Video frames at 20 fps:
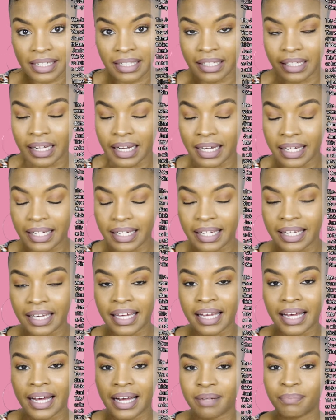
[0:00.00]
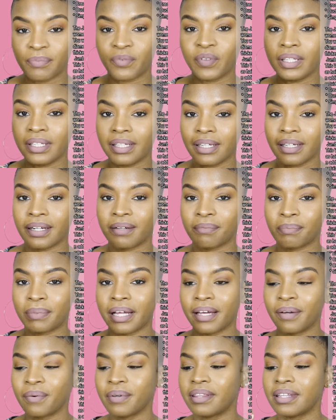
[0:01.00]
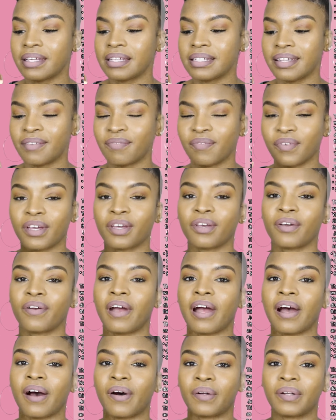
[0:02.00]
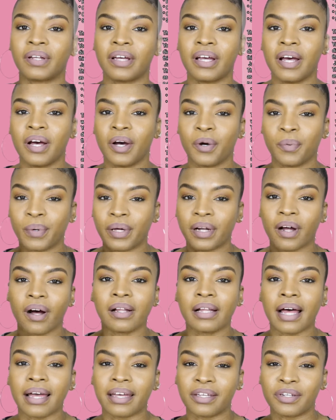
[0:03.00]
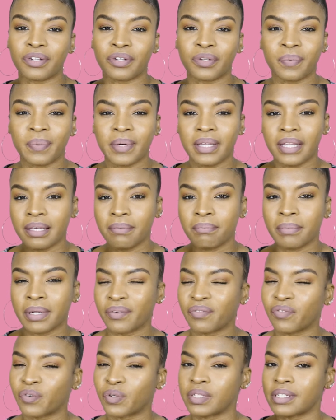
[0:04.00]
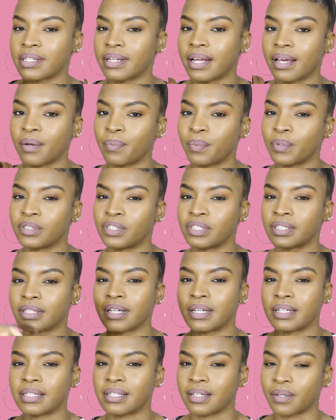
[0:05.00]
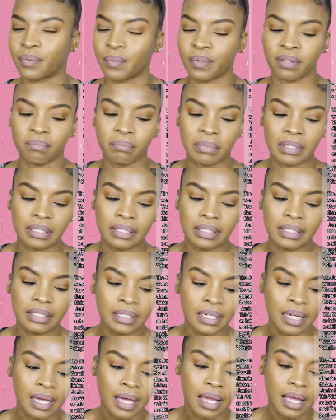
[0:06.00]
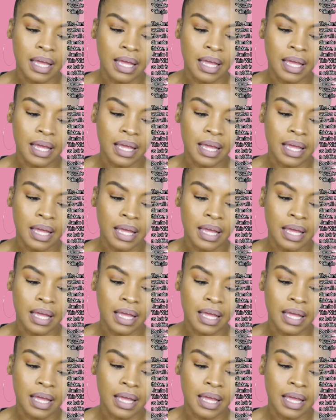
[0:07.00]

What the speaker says: Like, I'm really gonna play with this and figure out what all I can do with it, but for today we're just gonna stick with a bun.